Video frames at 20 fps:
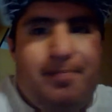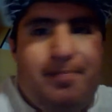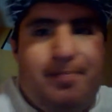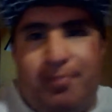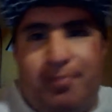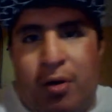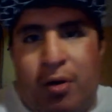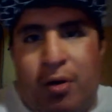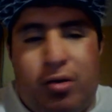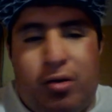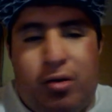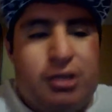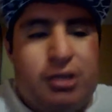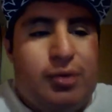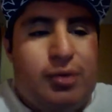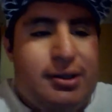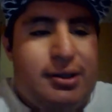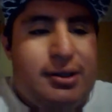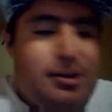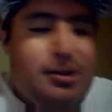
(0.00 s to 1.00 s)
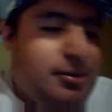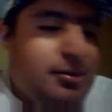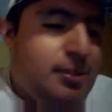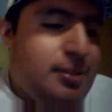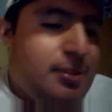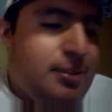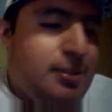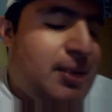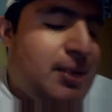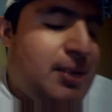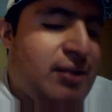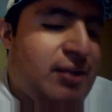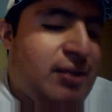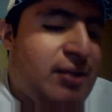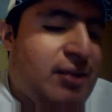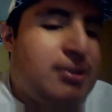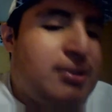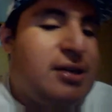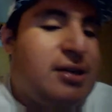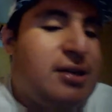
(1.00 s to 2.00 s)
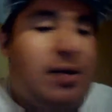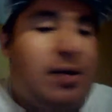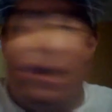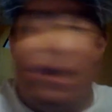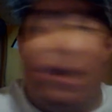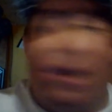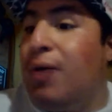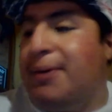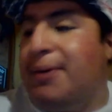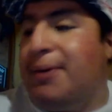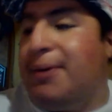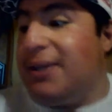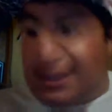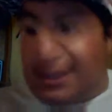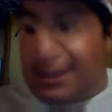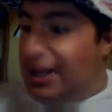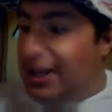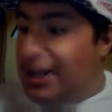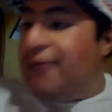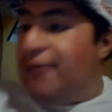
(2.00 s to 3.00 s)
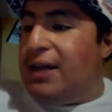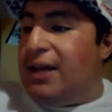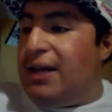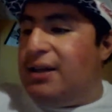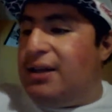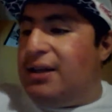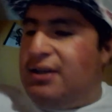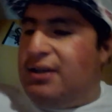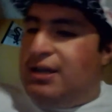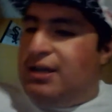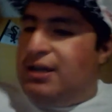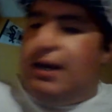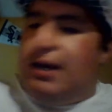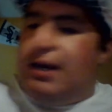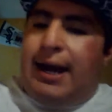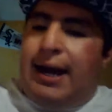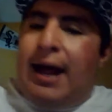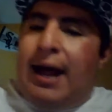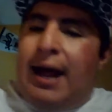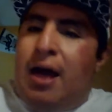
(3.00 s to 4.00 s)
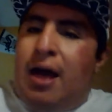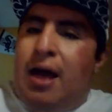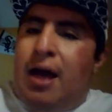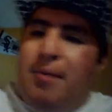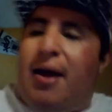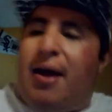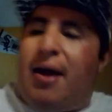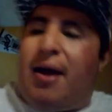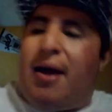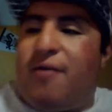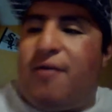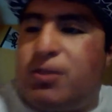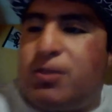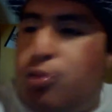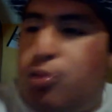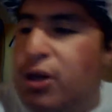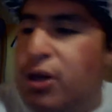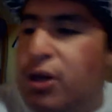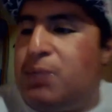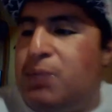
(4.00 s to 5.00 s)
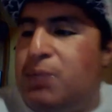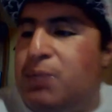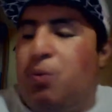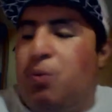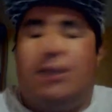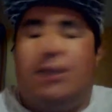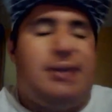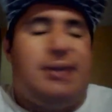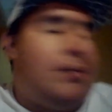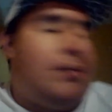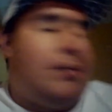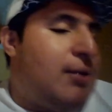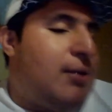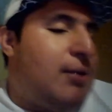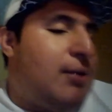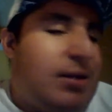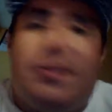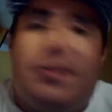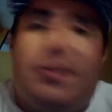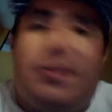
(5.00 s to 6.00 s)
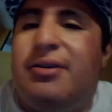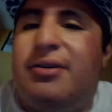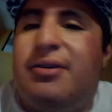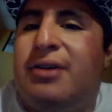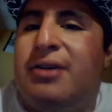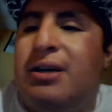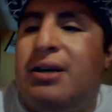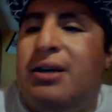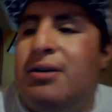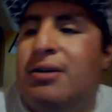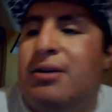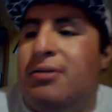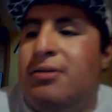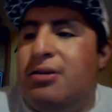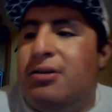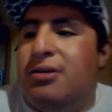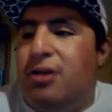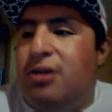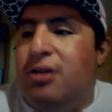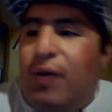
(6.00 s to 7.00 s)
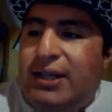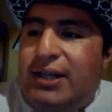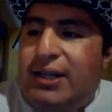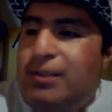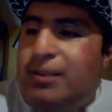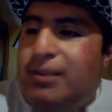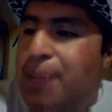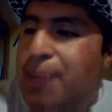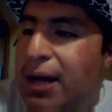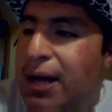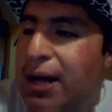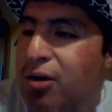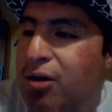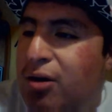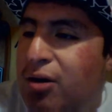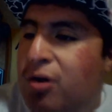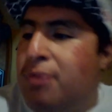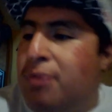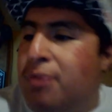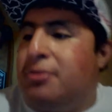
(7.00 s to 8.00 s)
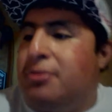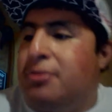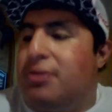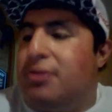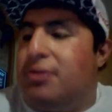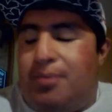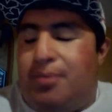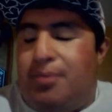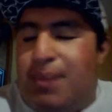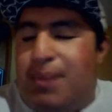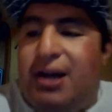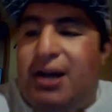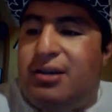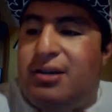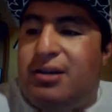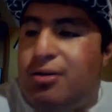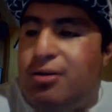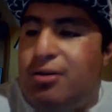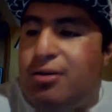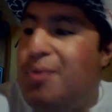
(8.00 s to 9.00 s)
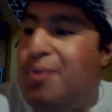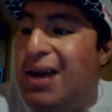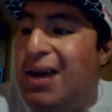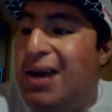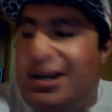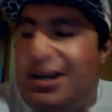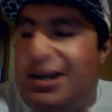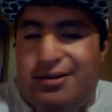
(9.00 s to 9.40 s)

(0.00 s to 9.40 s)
Of course, what the Patriots family's there. I don't know whether it's still alive or not. I better have a greatest points of time ever. The White Sox are back home. The Bears are coming back.